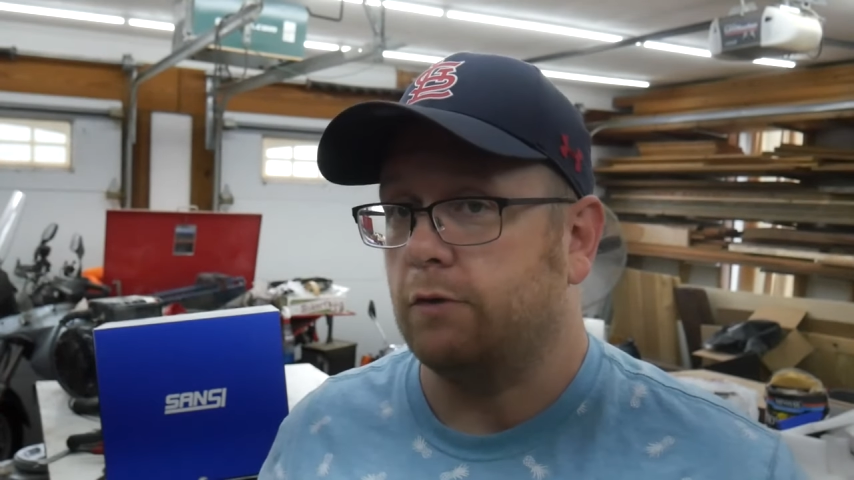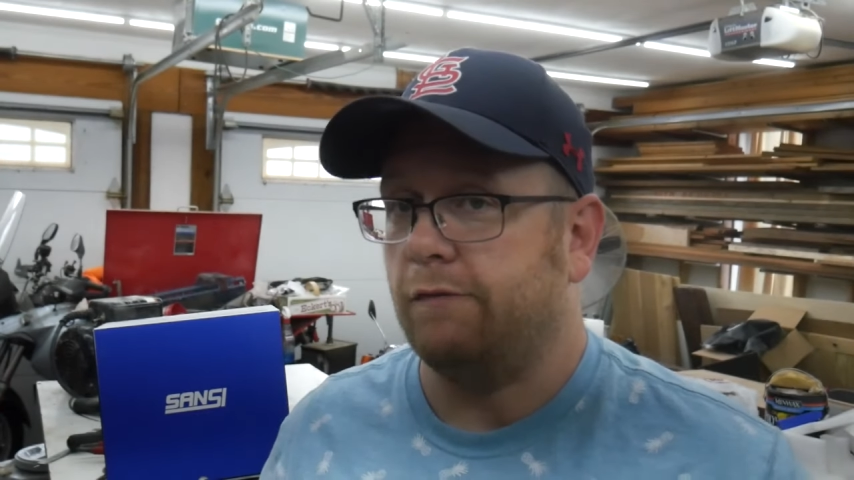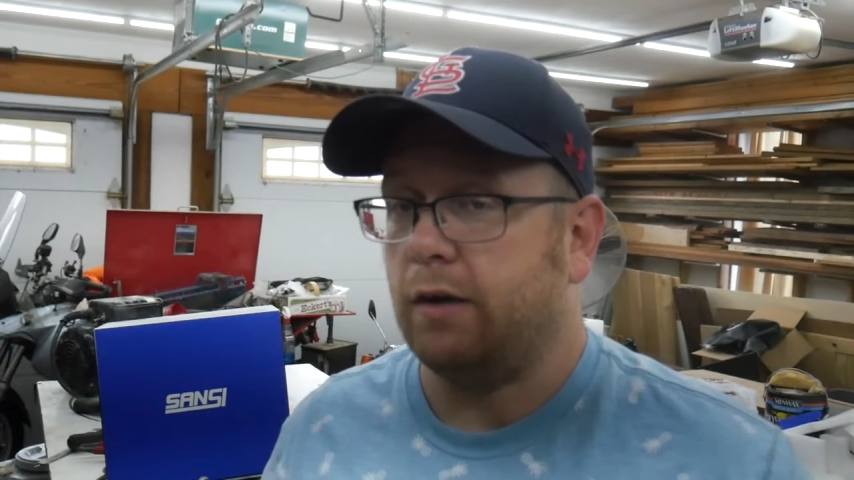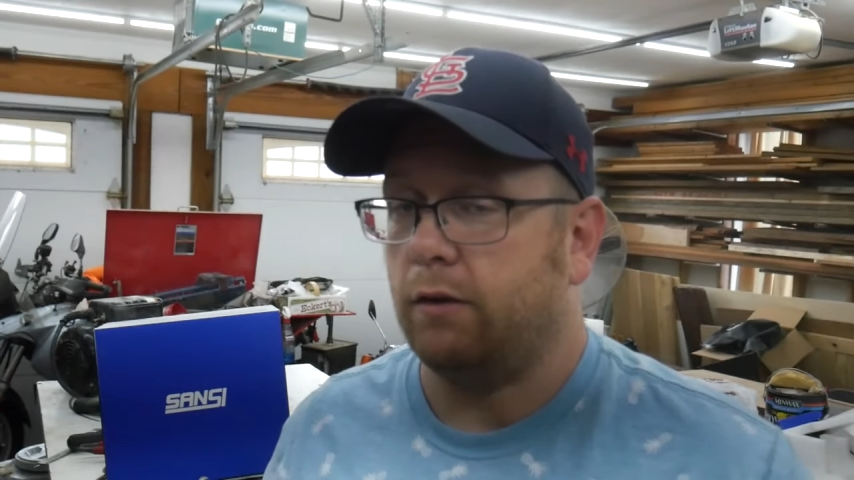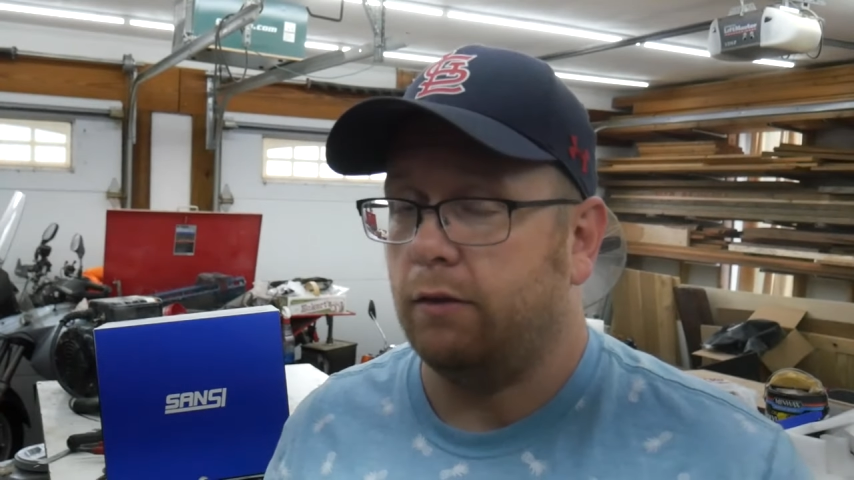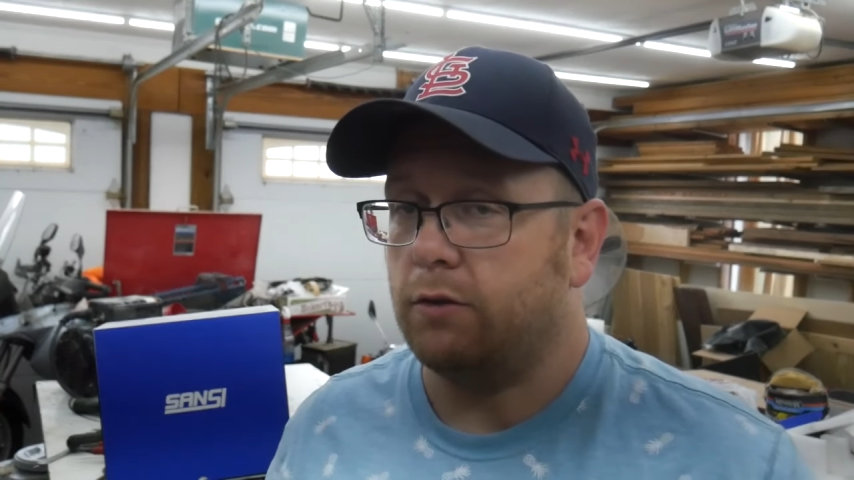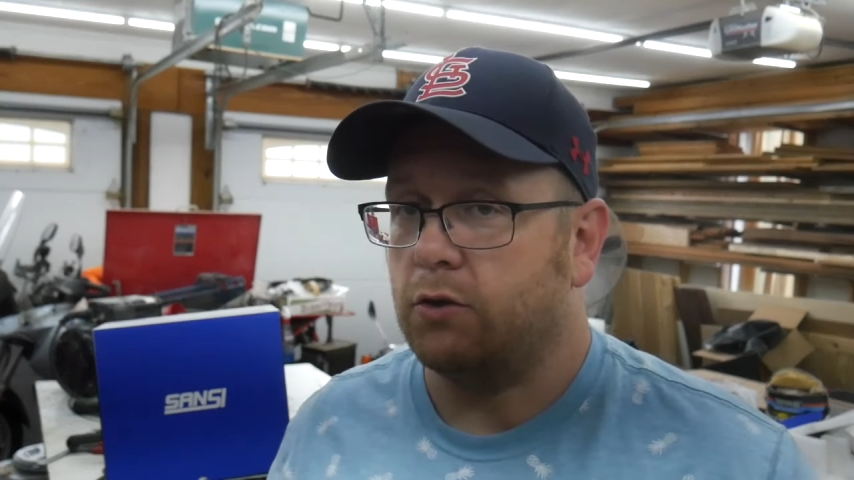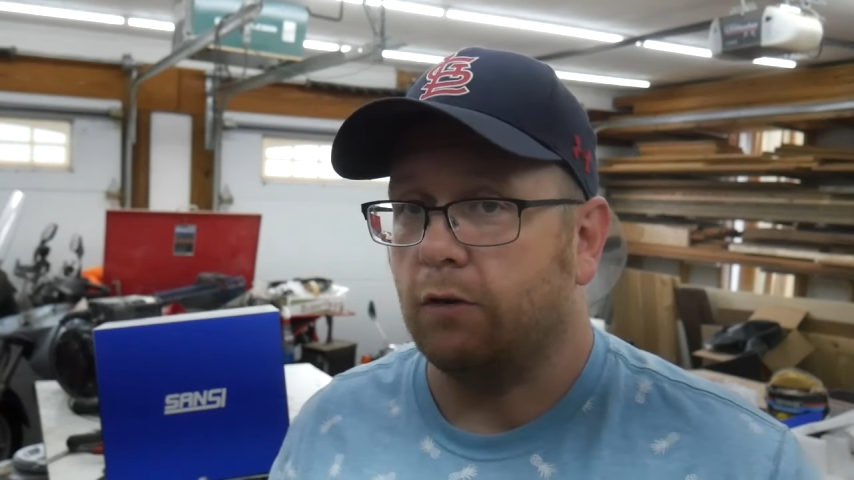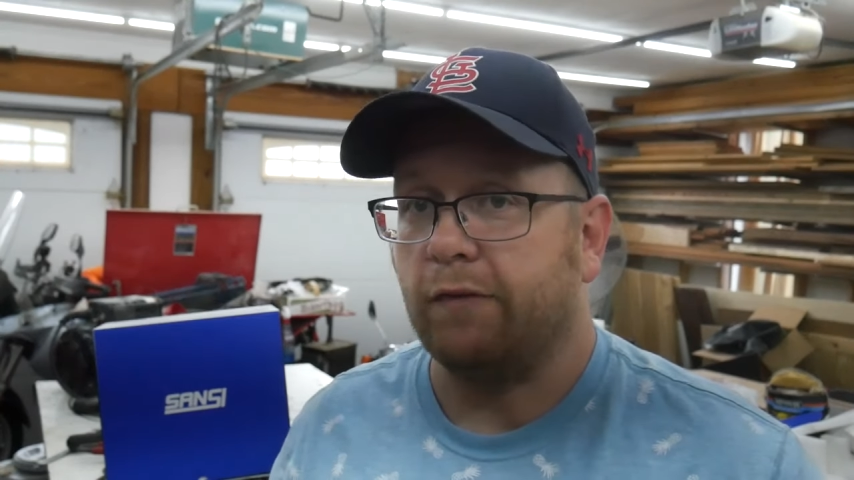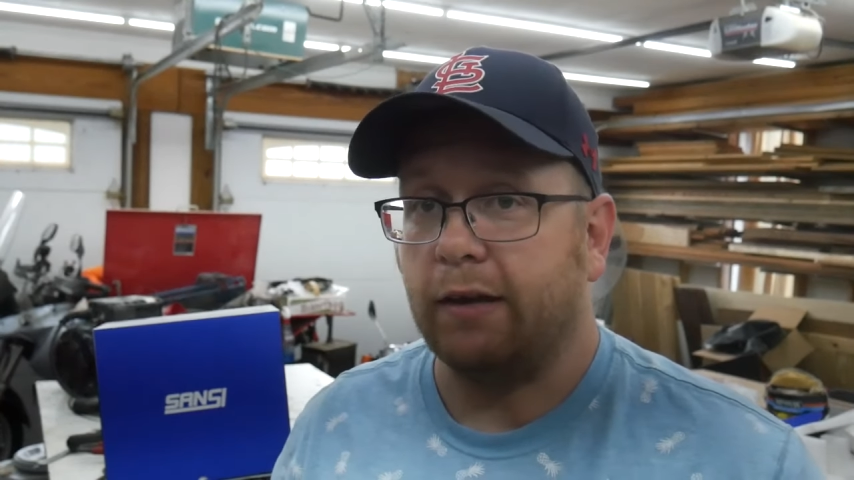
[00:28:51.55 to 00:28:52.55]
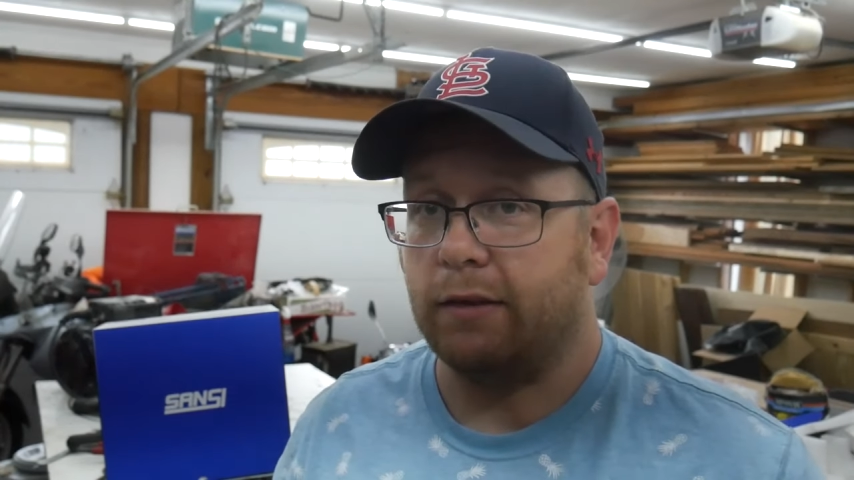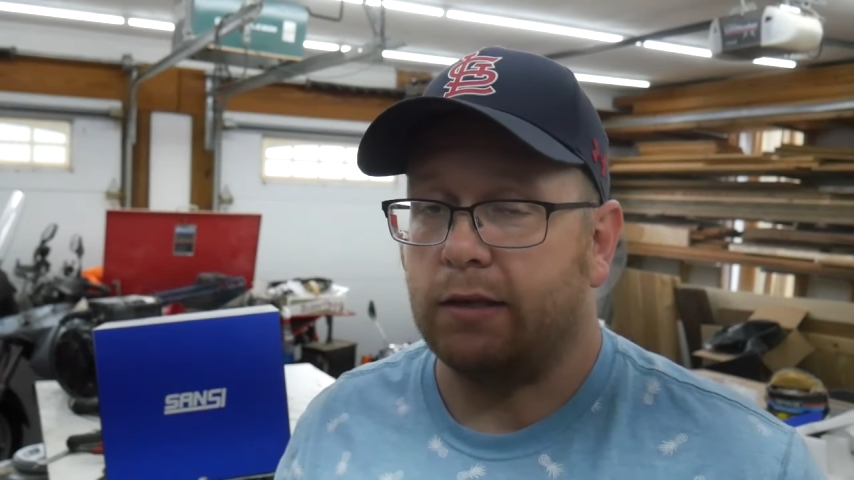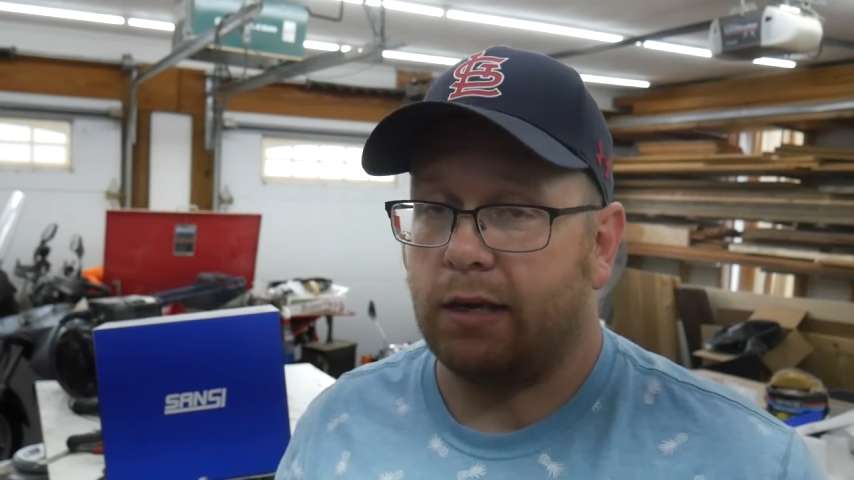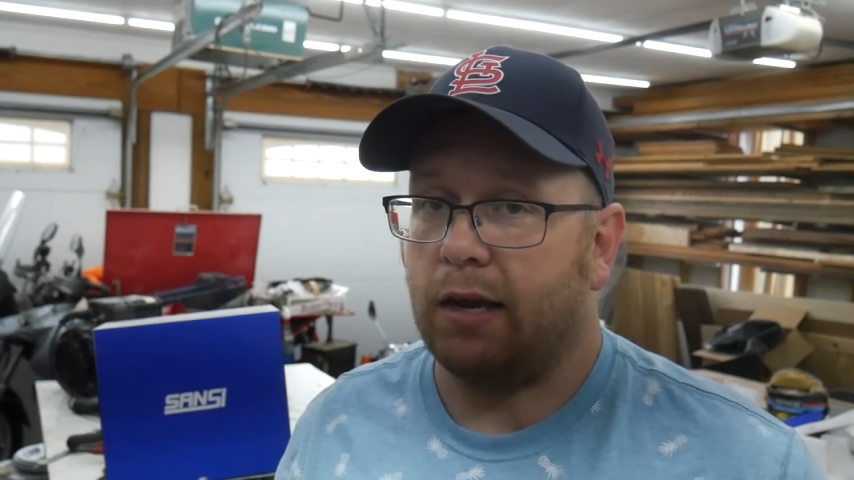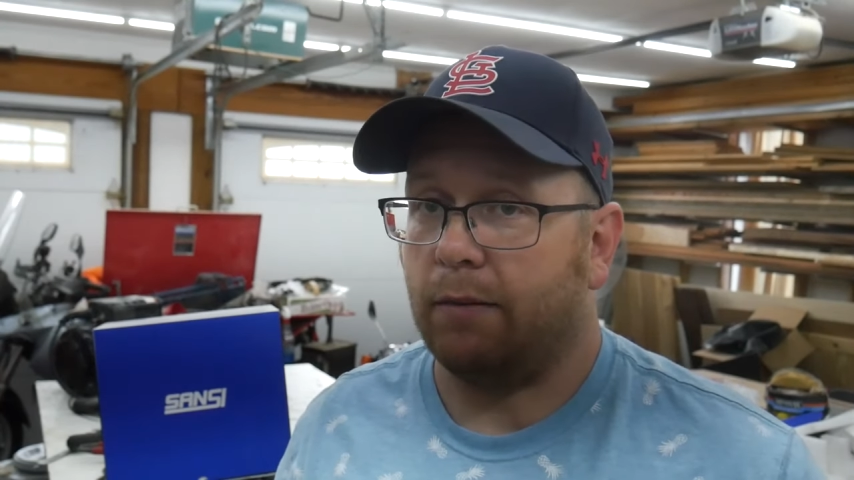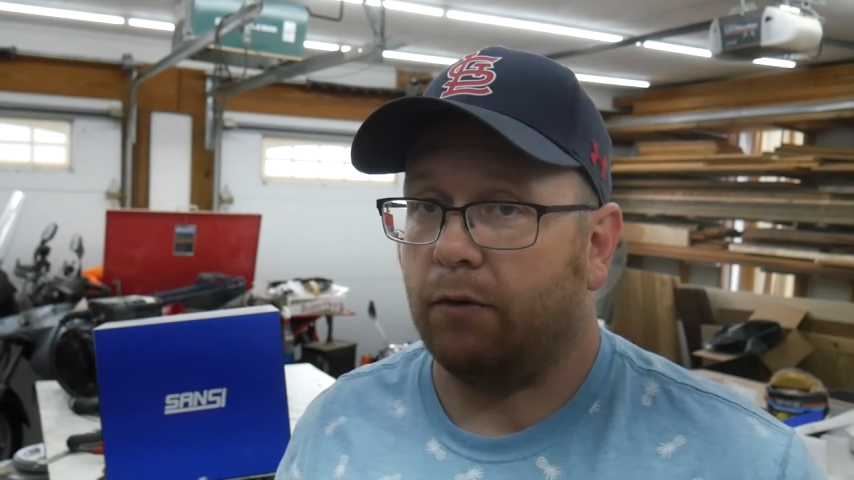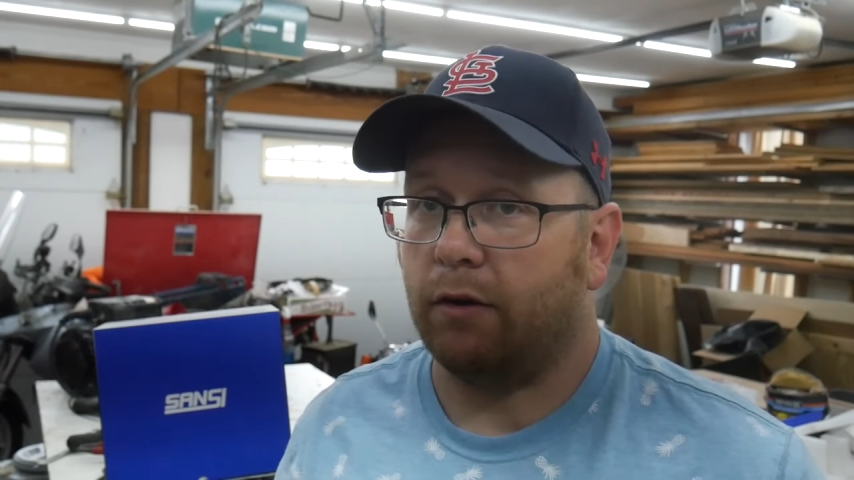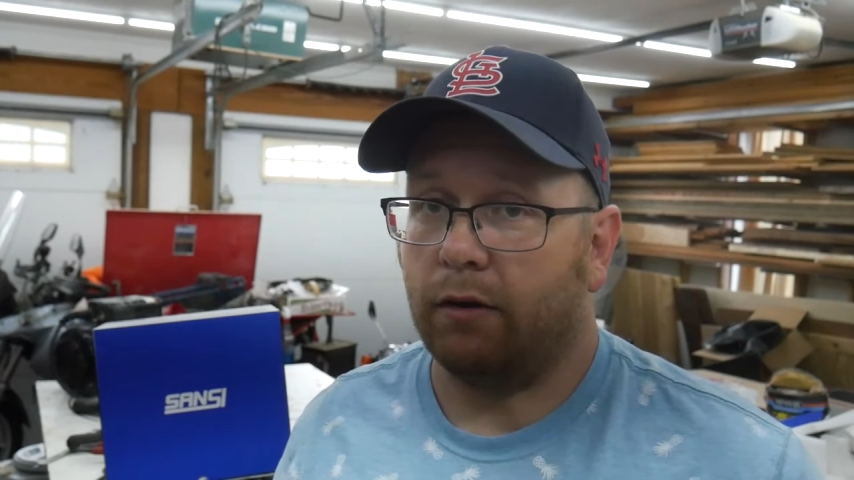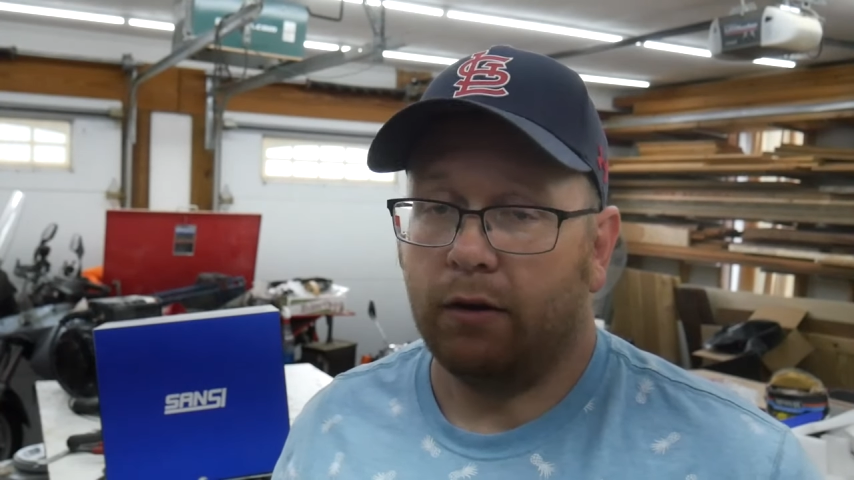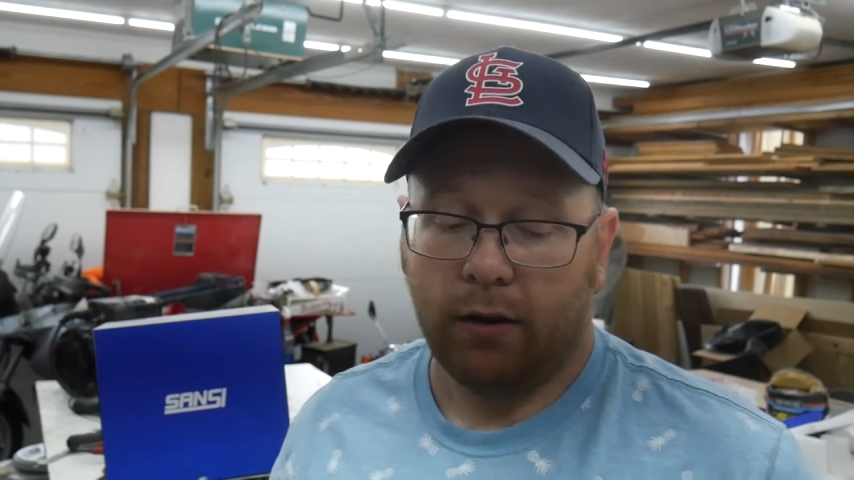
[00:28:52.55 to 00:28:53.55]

surveillance camera